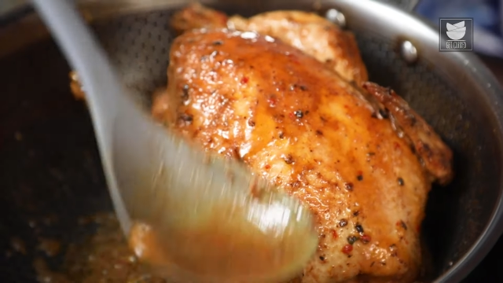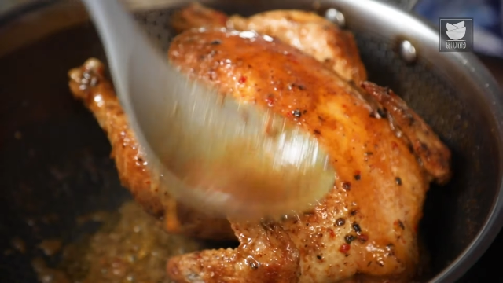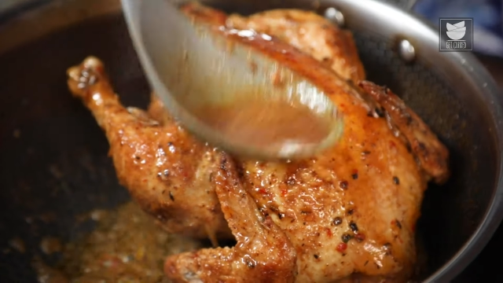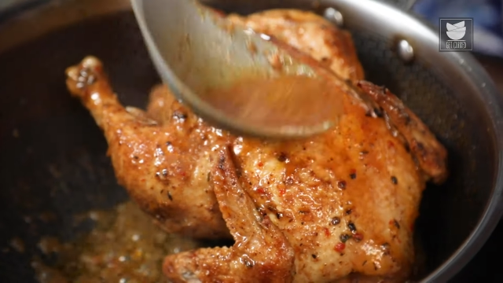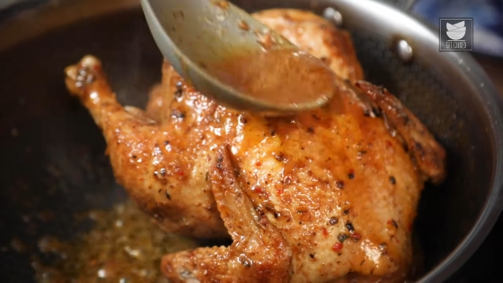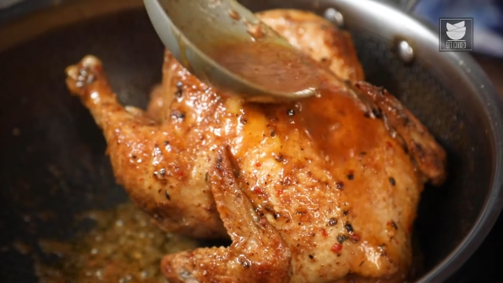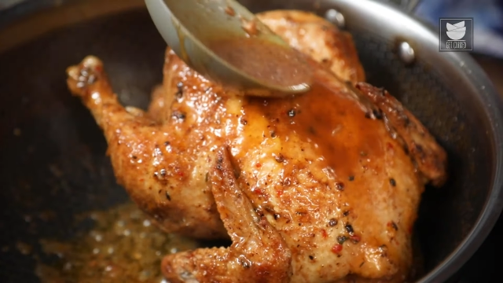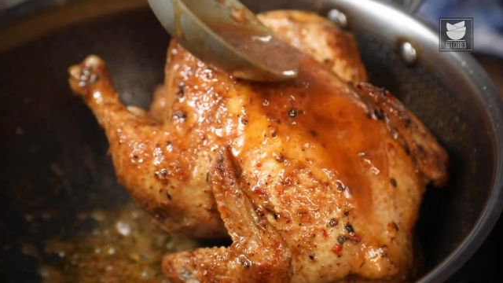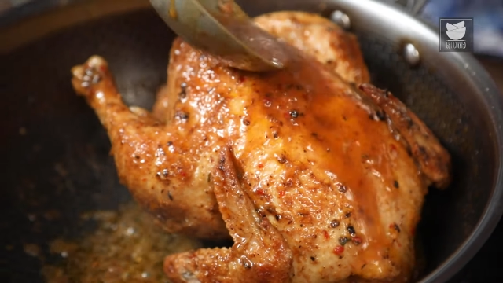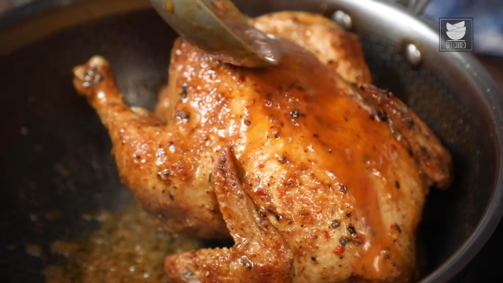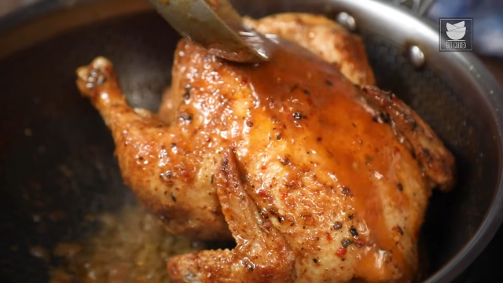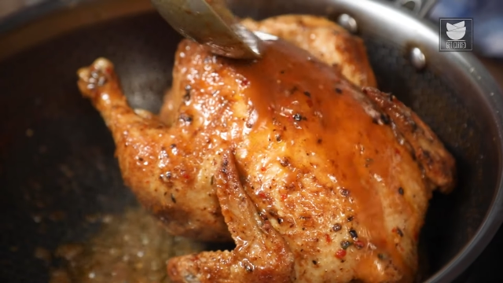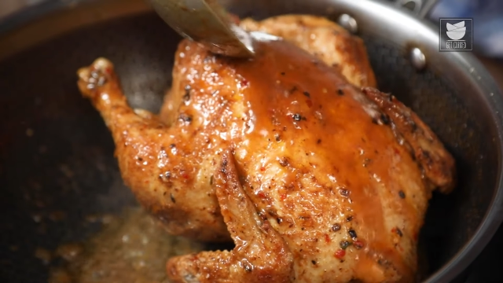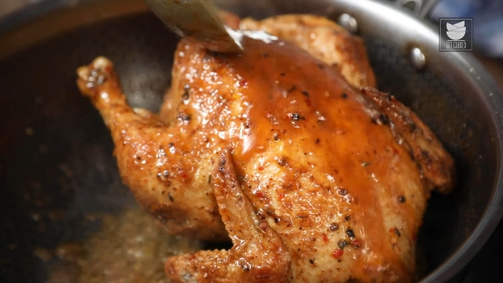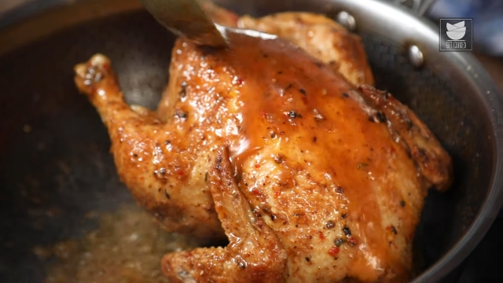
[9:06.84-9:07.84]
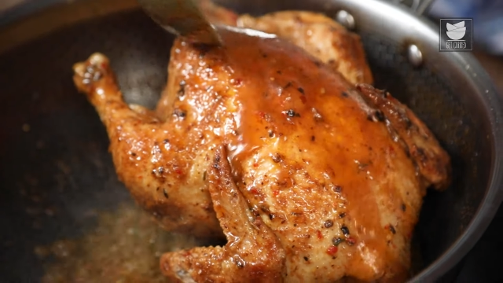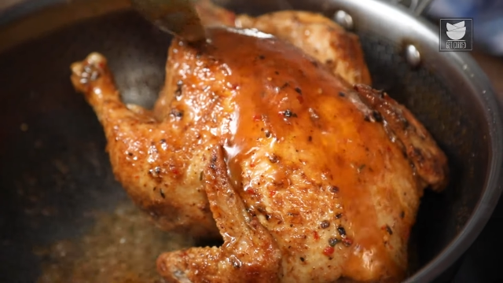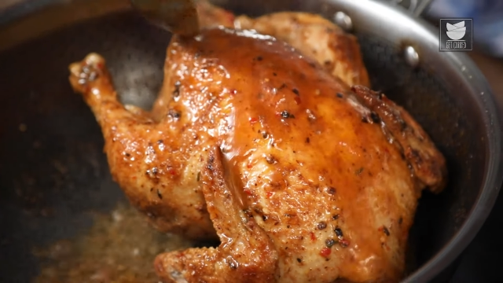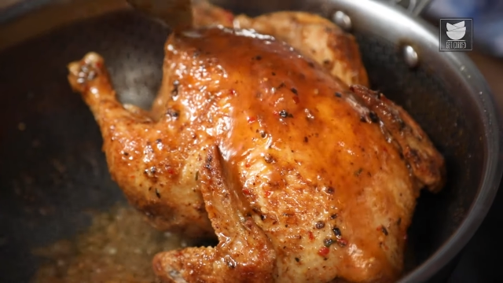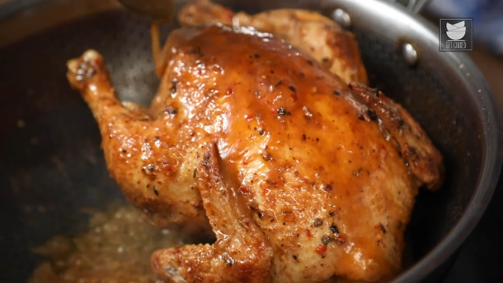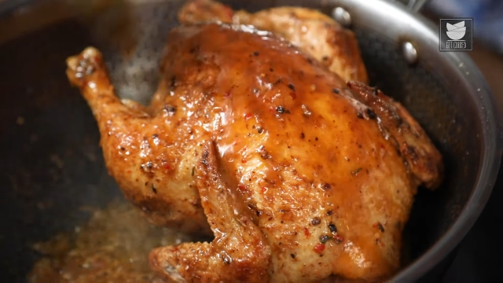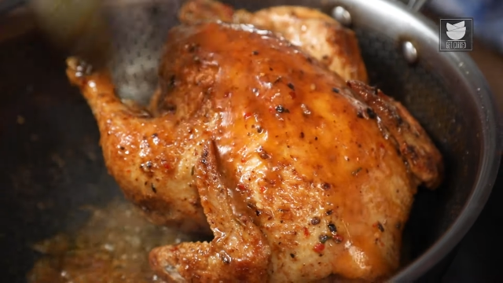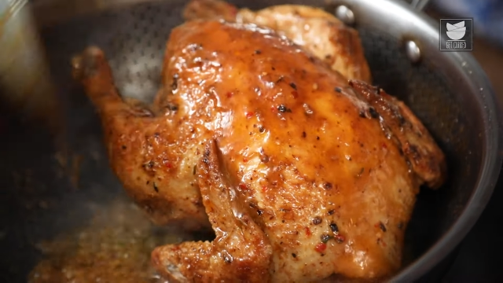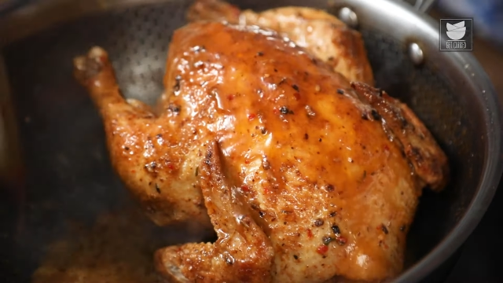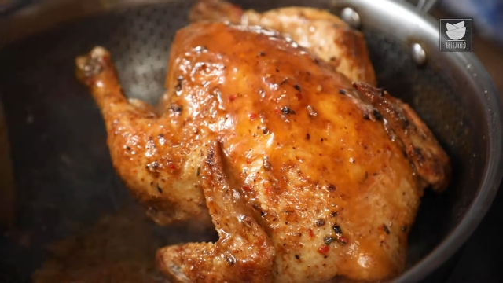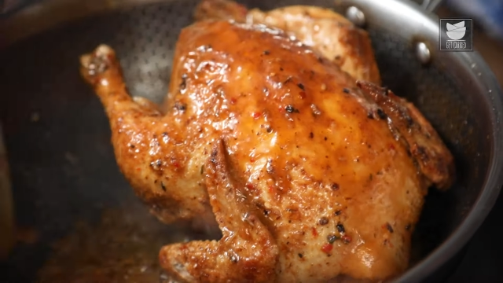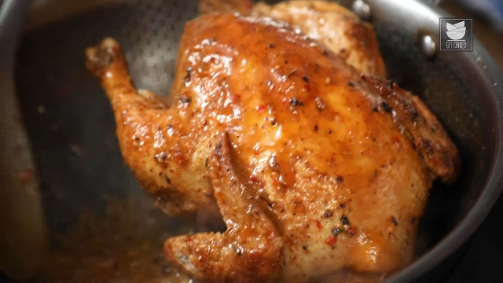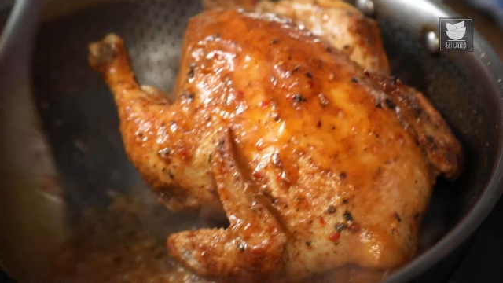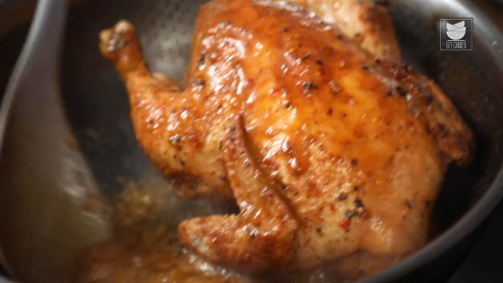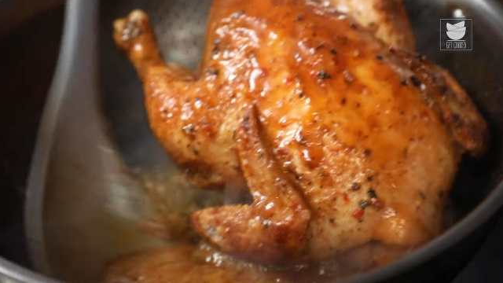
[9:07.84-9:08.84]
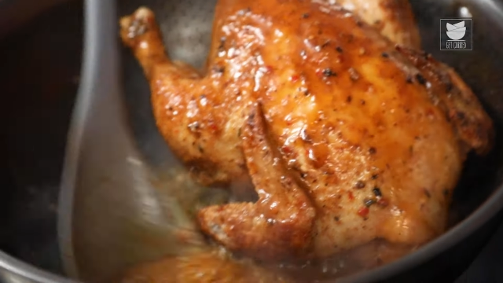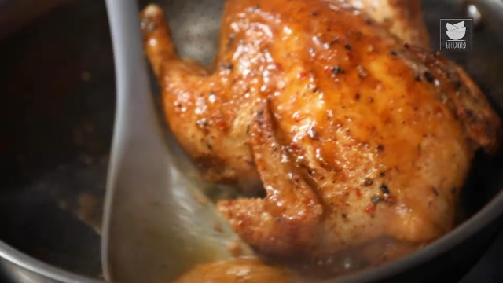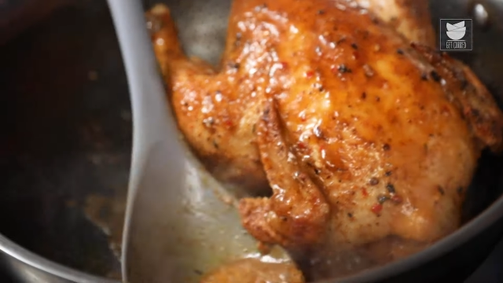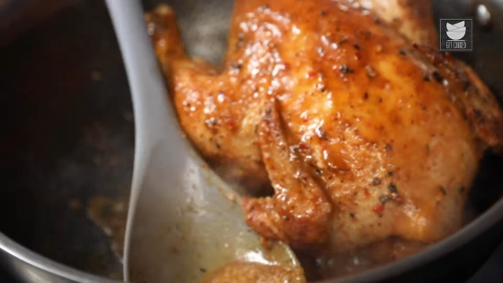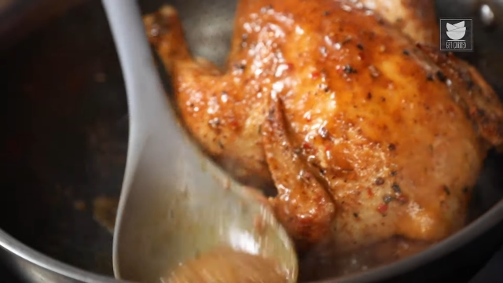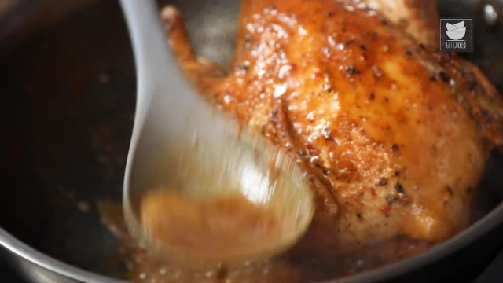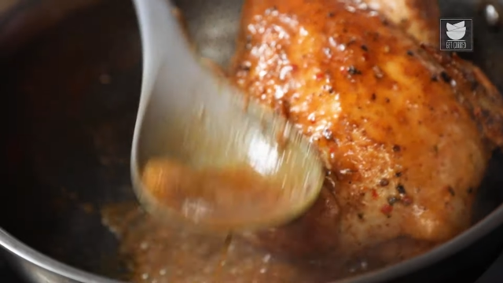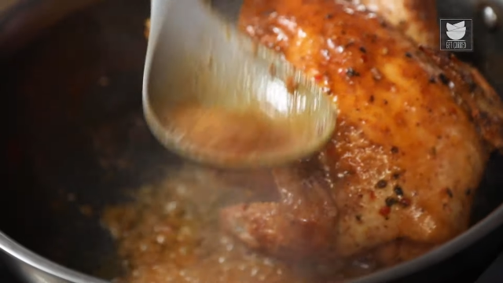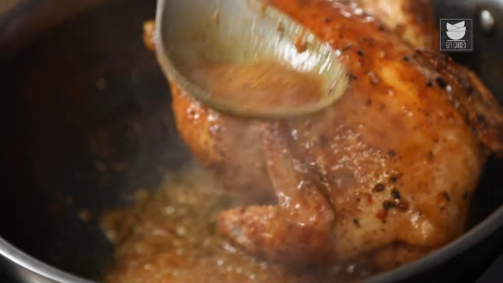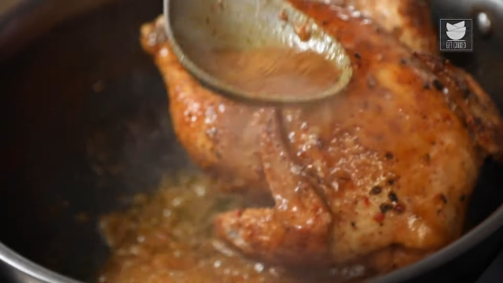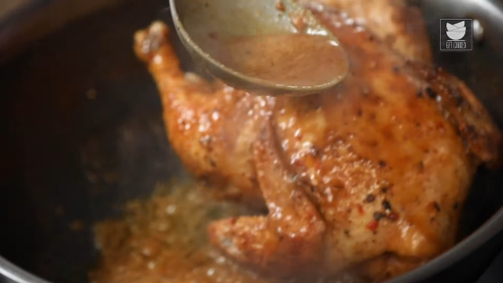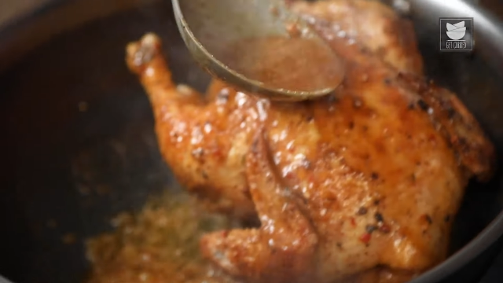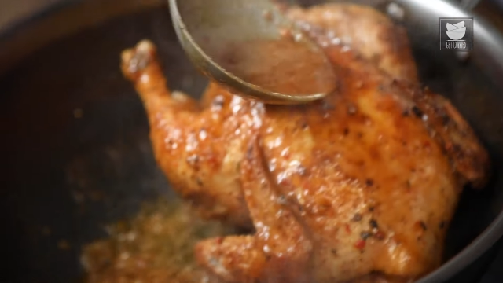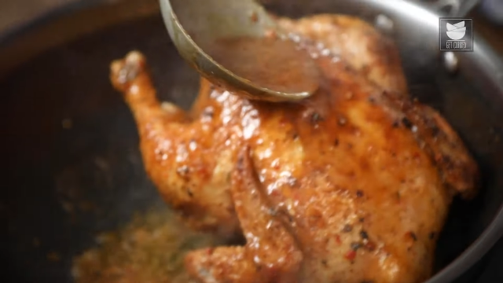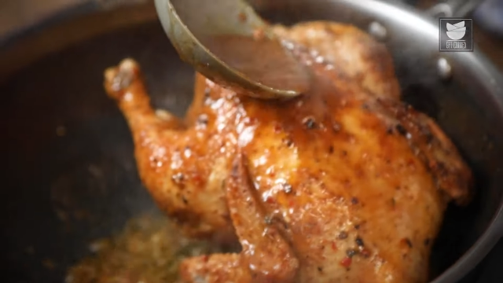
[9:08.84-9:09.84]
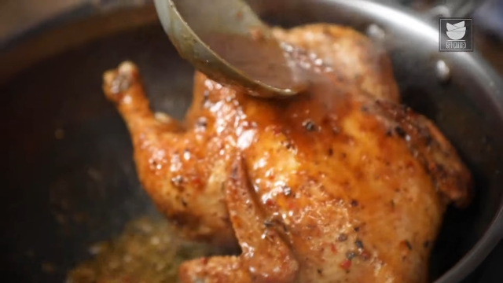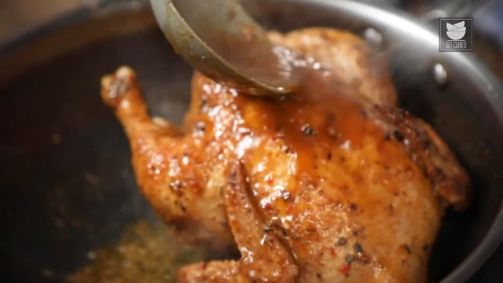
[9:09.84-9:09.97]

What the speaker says: [unreadable: no face in view]